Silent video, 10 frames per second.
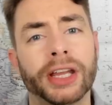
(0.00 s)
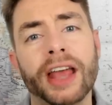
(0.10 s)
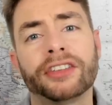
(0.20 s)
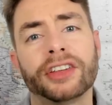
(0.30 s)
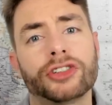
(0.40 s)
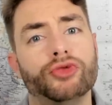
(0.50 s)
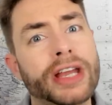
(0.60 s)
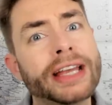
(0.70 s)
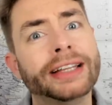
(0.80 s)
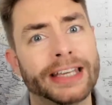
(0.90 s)
But I guess it's
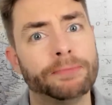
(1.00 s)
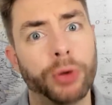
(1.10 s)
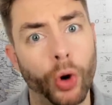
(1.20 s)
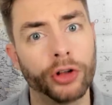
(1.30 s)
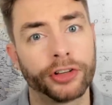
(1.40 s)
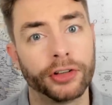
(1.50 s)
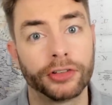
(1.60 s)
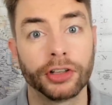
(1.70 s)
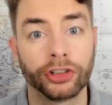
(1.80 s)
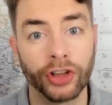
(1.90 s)
really
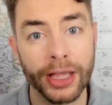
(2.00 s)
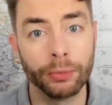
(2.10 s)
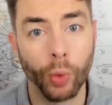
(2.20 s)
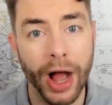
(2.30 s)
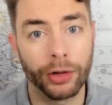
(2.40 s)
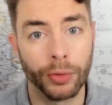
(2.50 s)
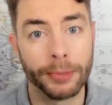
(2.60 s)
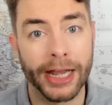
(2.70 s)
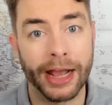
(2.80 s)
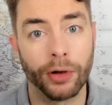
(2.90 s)
important to shame white
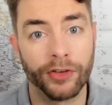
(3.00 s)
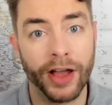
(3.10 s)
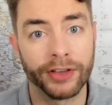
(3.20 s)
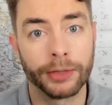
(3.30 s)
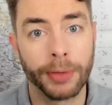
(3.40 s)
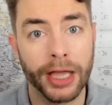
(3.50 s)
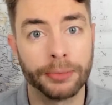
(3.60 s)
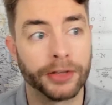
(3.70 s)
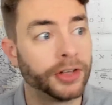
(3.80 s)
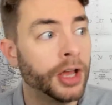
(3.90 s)
women out of having
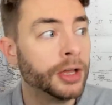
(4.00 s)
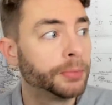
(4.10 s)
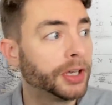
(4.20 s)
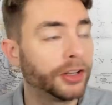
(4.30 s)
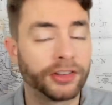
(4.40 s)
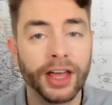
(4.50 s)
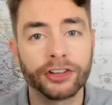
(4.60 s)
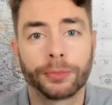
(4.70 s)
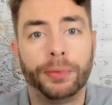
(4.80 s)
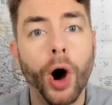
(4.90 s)
babies because they're
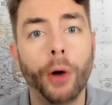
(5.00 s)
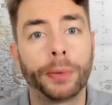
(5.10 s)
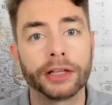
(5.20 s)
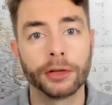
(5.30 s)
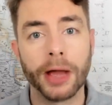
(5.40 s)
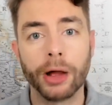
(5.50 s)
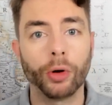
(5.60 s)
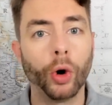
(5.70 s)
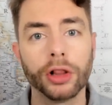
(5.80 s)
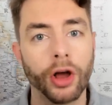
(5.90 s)
just popping them
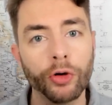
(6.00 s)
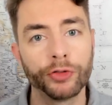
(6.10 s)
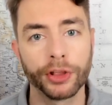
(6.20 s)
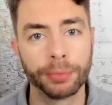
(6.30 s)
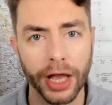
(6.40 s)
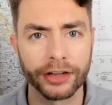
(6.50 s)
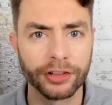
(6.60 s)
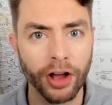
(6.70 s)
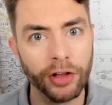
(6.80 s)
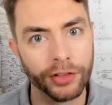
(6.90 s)
out all over the
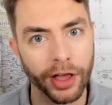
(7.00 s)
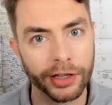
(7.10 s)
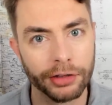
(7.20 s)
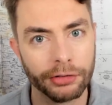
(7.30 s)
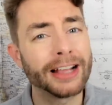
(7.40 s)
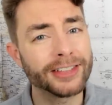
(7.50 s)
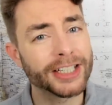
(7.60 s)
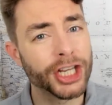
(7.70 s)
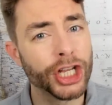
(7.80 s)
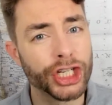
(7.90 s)
place, aren't they? As
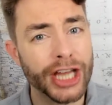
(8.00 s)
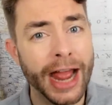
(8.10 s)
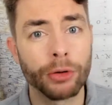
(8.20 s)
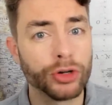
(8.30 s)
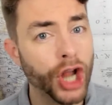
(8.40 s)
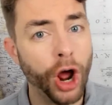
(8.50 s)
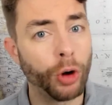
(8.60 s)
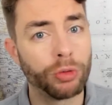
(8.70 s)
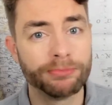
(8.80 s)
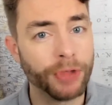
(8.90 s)
it turns out,
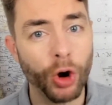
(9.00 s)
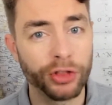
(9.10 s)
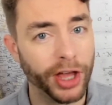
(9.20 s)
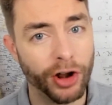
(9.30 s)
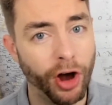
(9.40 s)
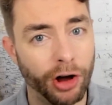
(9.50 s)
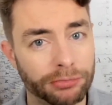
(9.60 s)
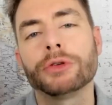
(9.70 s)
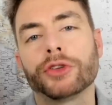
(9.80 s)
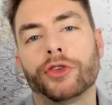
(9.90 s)
no they're not.
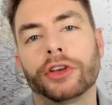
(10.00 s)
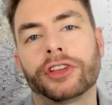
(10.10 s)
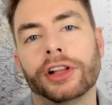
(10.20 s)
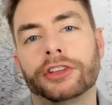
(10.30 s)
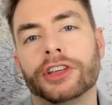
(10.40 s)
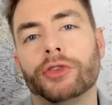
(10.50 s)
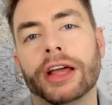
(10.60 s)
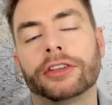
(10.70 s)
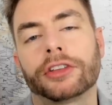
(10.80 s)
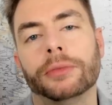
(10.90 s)
How do fertility
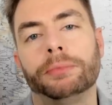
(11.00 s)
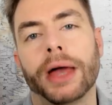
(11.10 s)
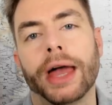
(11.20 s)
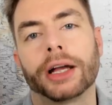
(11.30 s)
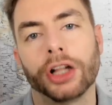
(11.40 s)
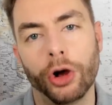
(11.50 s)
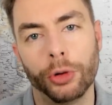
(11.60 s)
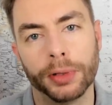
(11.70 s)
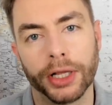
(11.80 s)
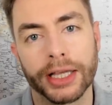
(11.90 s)
rates compare
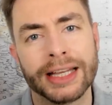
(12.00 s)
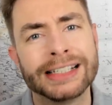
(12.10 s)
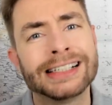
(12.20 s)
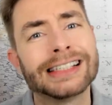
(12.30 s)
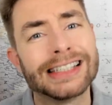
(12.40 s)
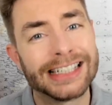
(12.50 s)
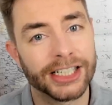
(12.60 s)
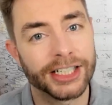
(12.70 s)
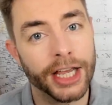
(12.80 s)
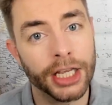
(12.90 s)
globally?
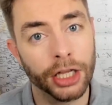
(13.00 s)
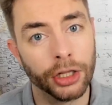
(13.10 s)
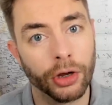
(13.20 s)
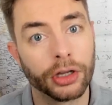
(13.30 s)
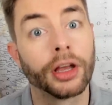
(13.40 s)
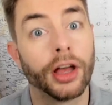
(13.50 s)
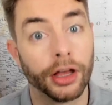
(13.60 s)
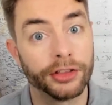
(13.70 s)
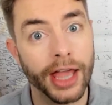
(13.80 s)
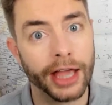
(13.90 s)
Let's take a look
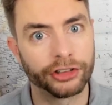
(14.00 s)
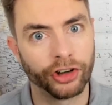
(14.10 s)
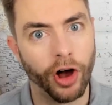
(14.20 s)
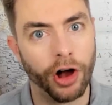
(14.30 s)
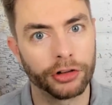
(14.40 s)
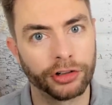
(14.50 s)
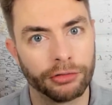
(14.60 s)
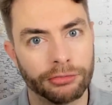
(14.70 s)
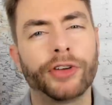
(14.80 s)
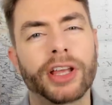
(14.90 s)
at the egg
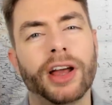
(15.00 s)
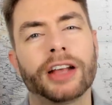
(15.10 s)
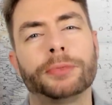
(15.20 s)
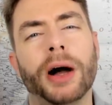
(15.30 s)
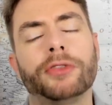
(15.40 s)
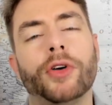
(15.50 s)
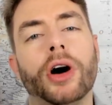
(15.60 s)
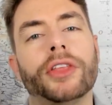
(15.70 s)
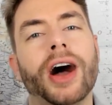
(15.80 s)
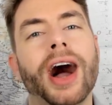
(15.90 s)
chart. Africa has by
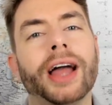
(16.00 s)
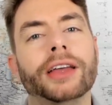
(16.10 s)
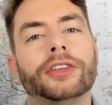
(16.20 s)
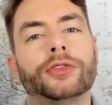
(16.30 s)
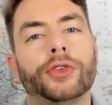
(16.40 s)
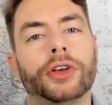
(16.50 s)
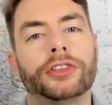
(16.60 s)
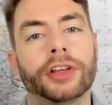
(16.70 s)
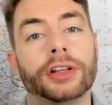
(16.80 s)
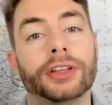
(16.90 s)
far the highest
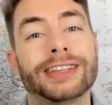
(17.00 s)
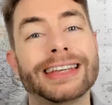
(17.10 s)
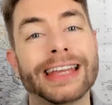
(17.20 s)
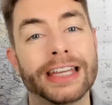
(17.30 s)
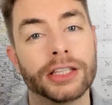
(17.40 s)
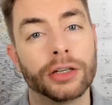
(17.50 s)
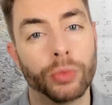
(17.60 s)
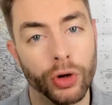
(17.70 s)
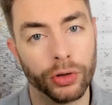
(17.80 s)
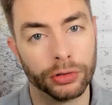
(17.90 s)
fertility in the
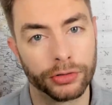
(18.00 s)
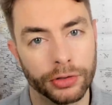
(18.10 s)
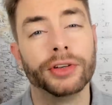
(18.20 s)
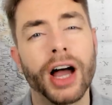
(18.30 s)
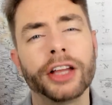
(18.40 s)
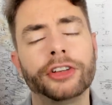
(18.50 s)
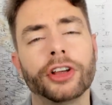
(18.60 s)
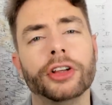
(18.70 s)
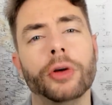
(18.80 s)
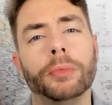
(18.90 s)
world, with
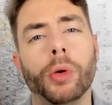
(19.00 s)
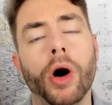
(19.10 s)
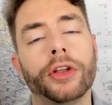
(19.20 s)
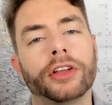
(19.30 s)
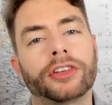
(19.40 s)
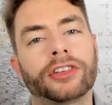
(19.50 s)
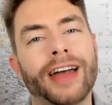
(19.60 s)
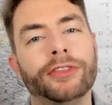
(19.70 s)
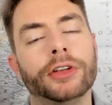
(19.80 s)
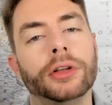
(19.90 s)
Niger number one at
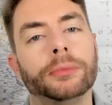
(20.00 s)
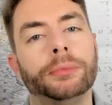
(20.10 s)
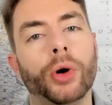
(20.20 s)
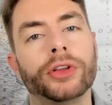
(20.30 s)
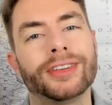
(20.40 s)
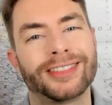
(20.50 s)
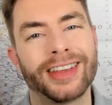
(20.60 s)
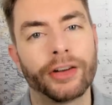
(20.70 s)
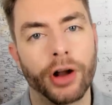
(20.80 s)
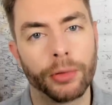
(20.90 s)

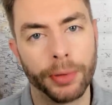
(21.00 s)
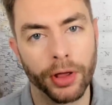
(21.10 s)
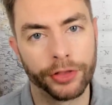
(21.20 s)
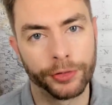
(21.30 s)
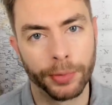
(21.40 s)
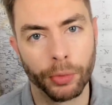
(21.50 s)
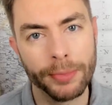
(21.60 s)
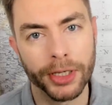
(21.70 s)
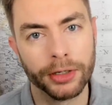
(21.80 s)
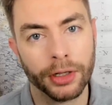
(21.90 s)
7.0 births per
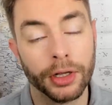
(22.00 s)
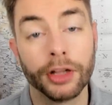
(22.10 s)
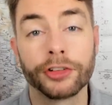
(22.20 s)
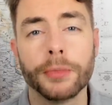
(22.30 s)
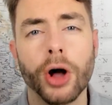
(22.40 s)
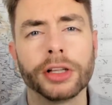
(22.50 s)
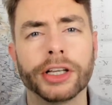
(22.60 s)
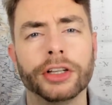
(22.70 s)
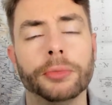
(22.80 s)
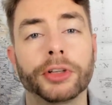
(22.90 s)
woman and
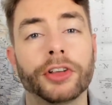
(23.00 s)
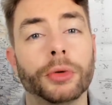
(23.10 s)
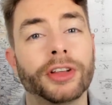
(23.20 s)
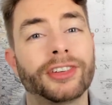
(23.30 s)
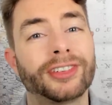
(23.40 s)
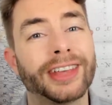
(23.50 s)
Somalia number two at